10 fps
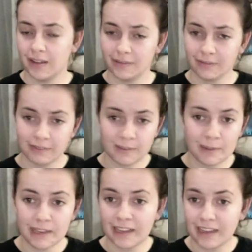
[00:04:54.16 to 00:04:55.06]

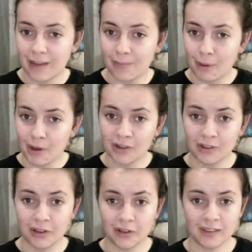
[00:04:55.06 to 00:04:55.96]
speaking out
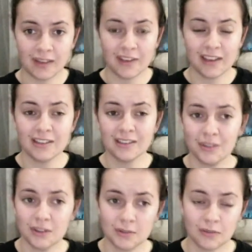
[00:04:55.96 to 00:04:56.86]
monologues, having
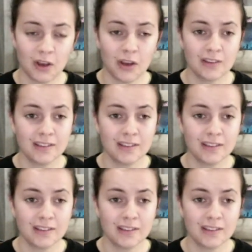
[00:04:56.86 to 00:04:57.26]
interviews with artists,